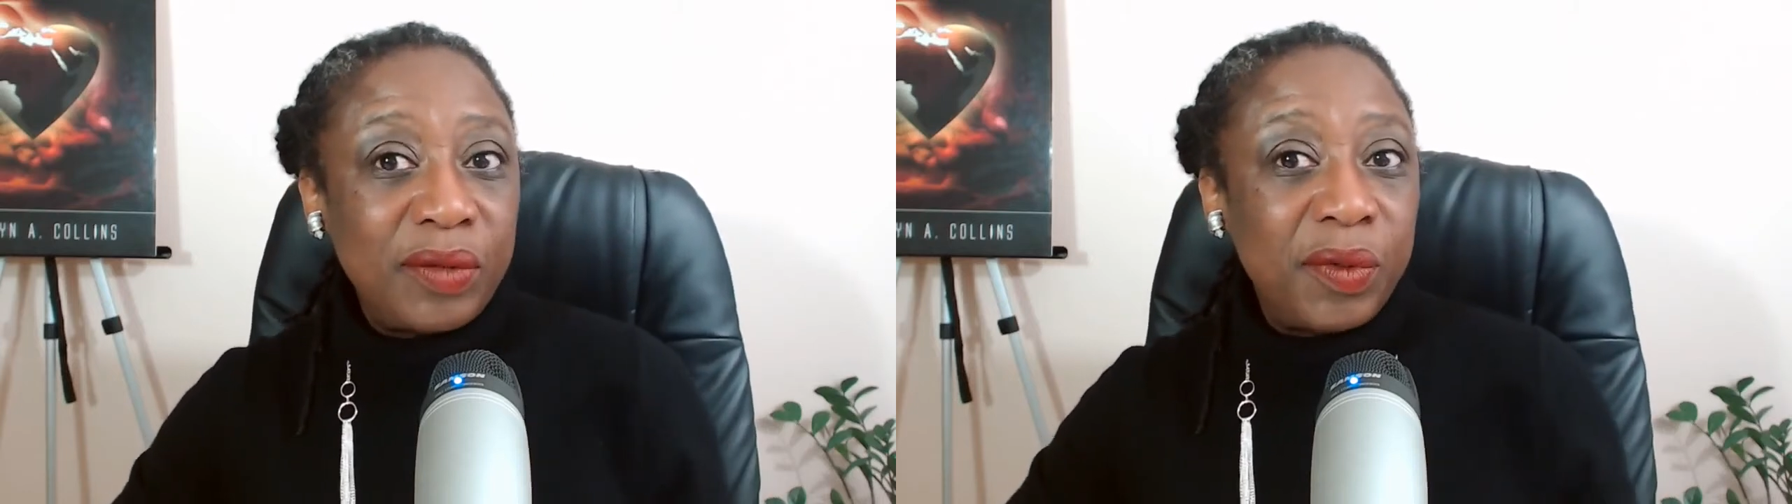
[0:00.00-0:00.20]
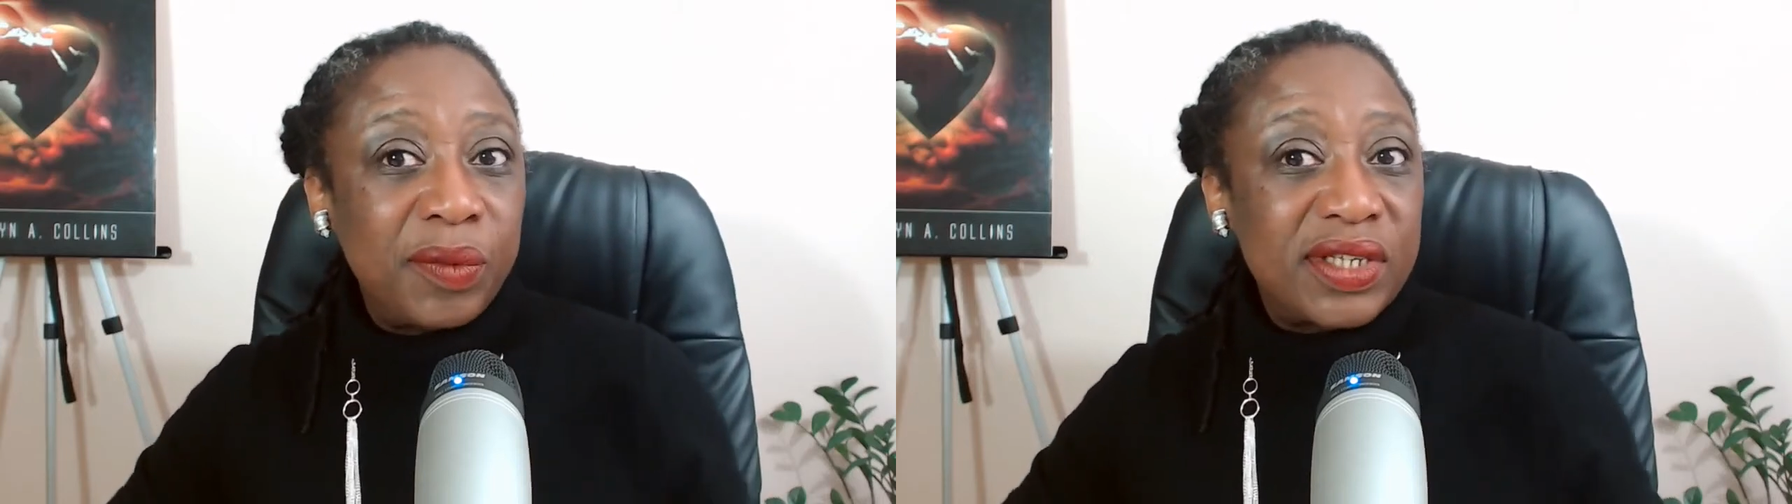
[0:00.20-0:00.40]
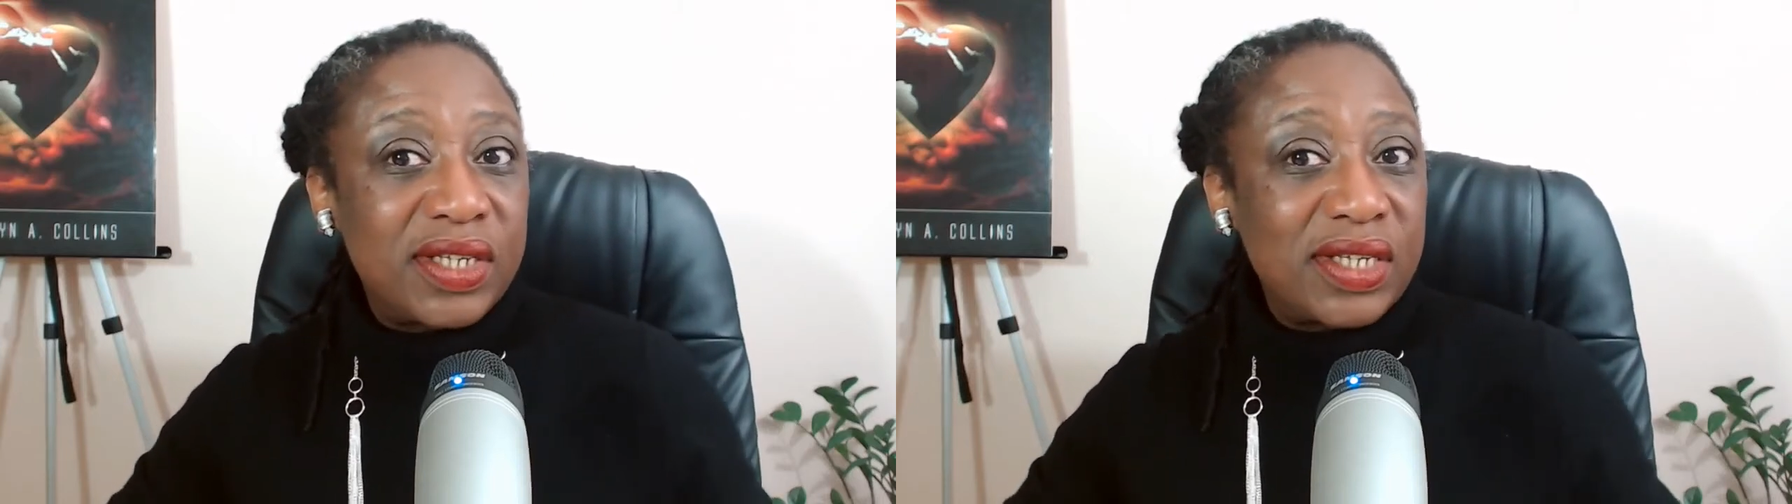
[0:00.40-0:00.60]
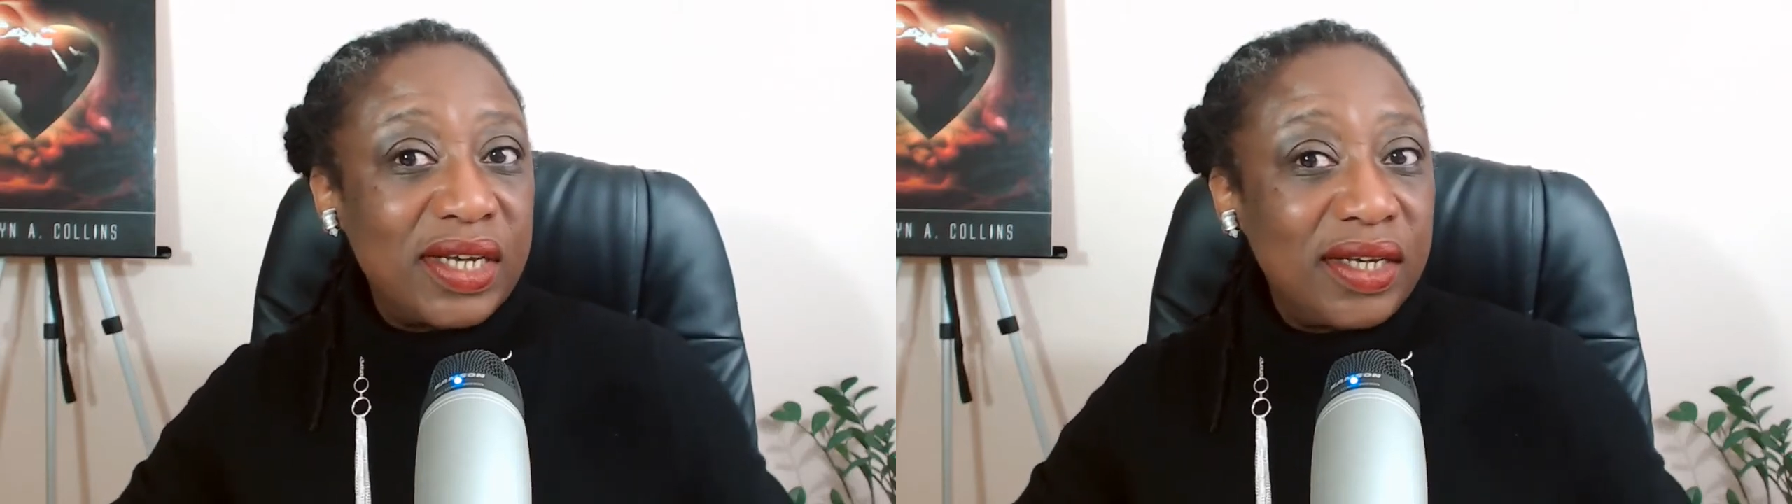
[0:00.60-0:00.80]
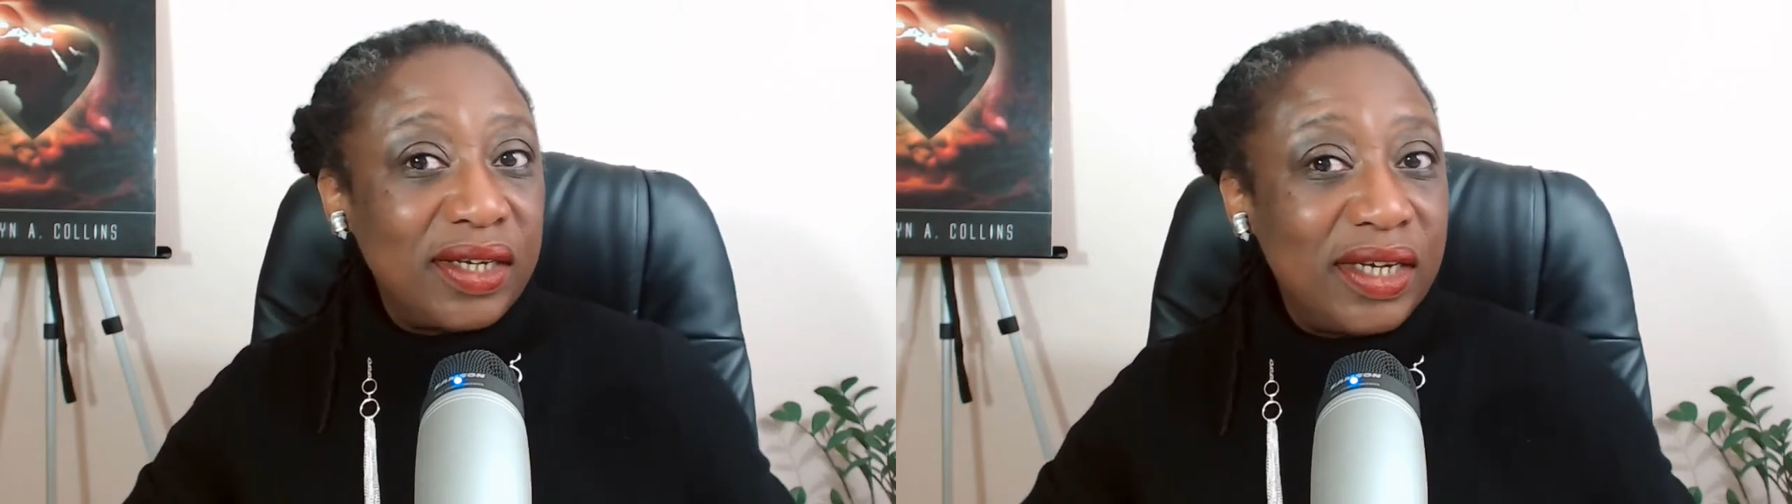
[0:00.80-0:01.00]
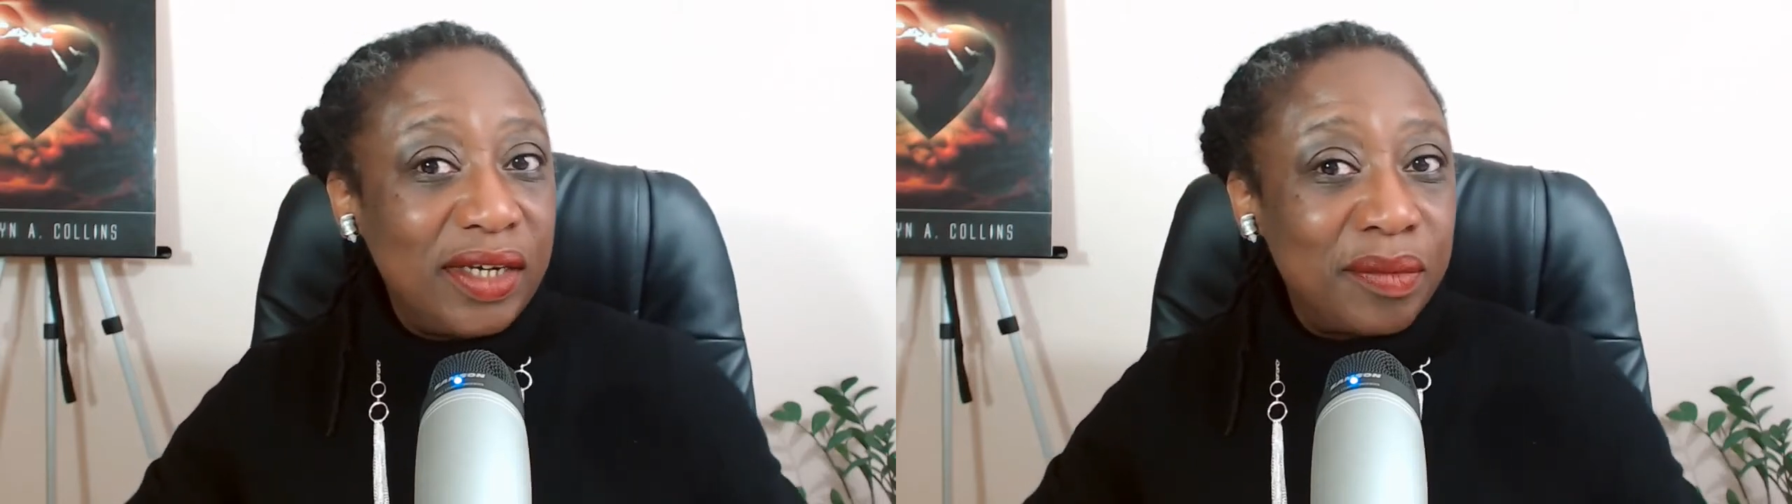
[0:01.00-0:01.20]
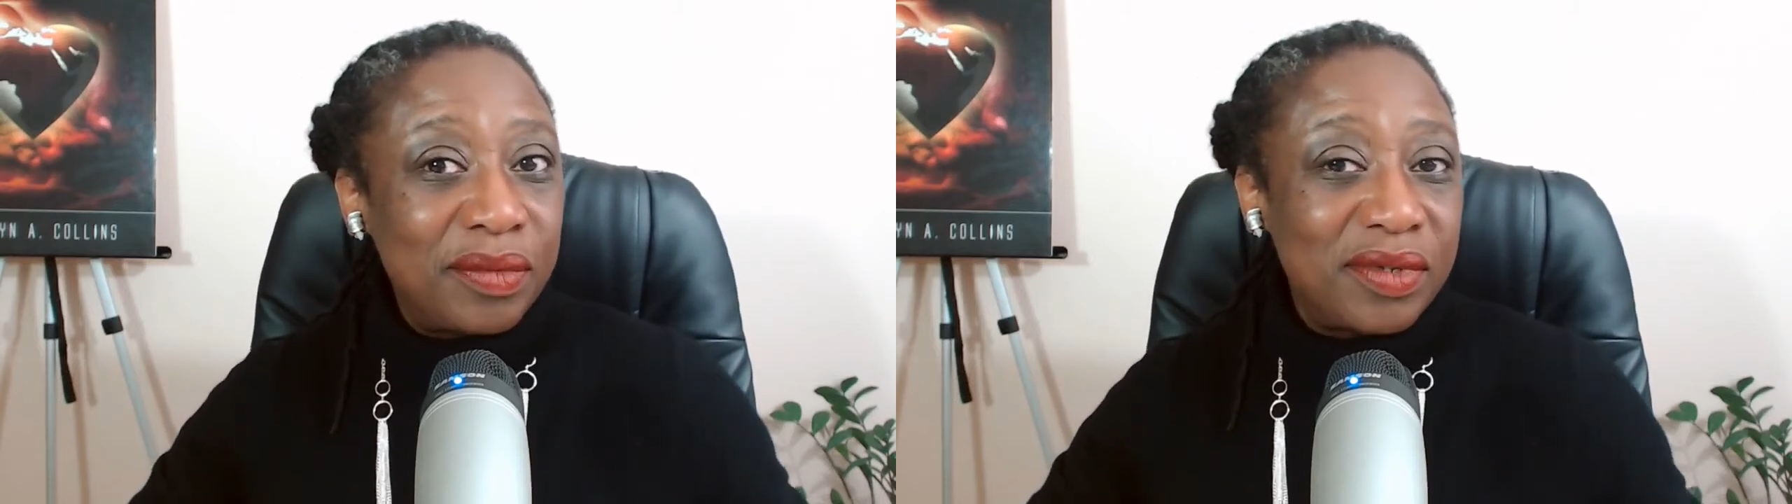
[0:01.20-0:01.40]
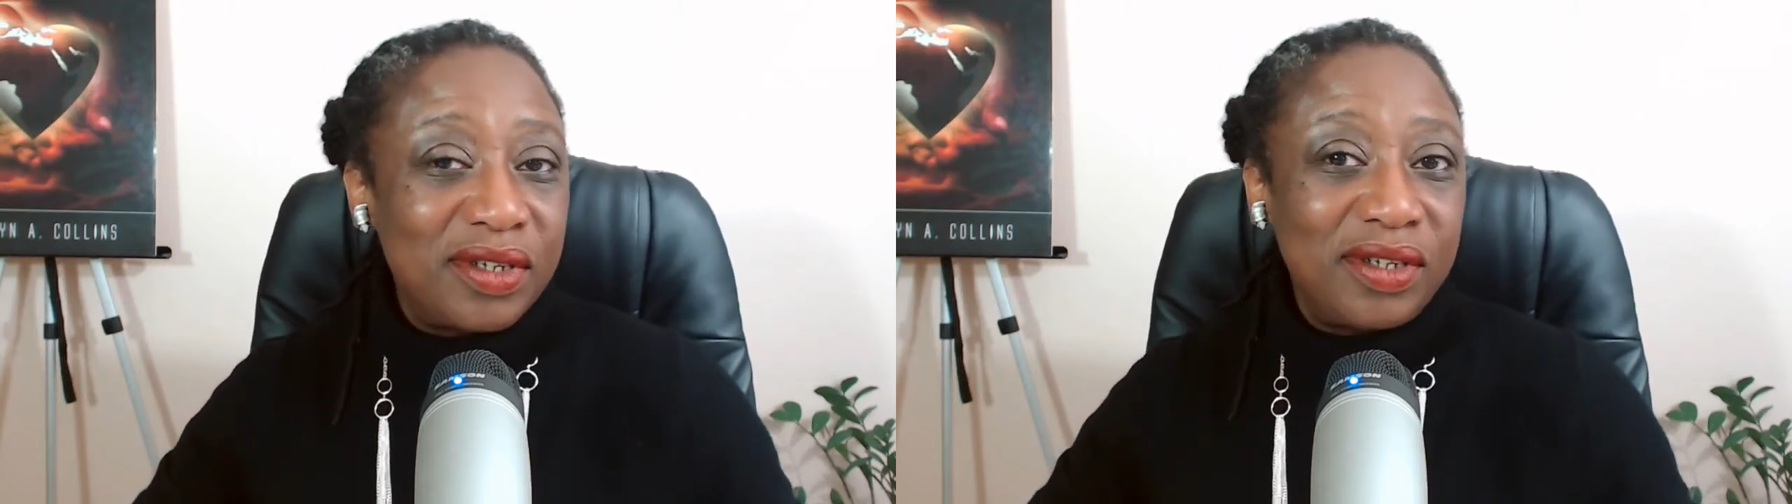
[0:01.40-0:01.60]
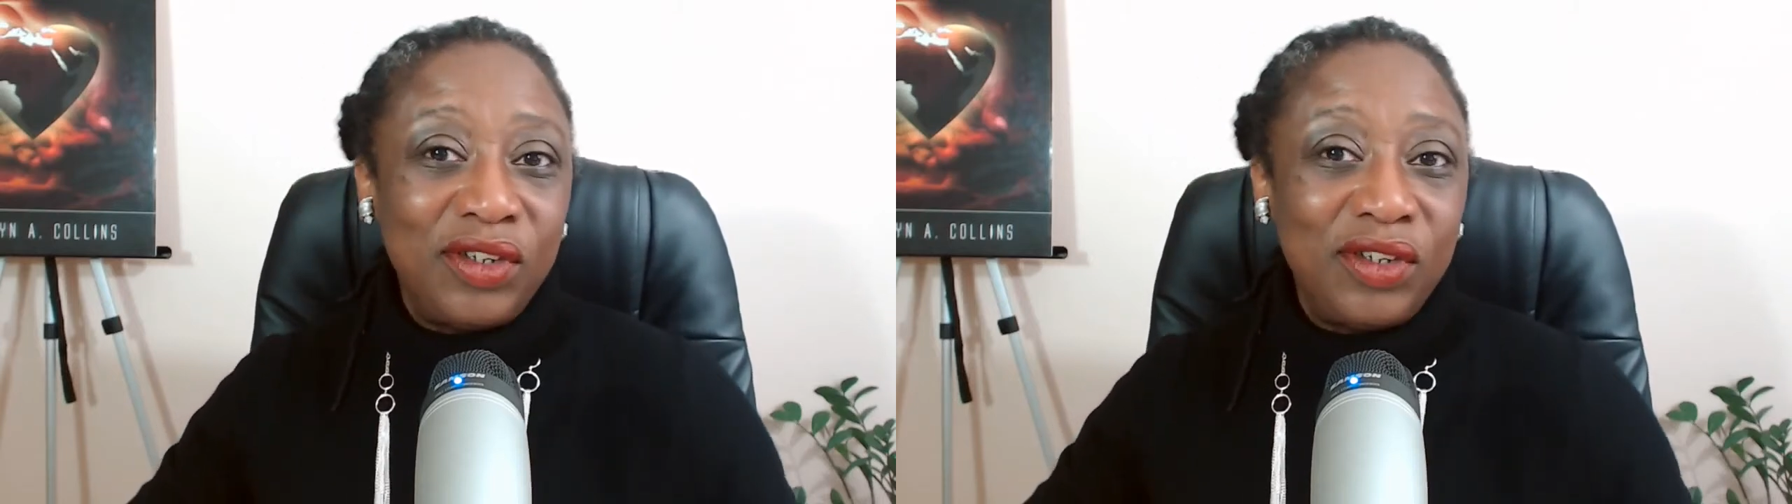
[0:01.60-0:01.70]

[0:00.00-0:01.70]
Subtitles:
and we would sing hymns,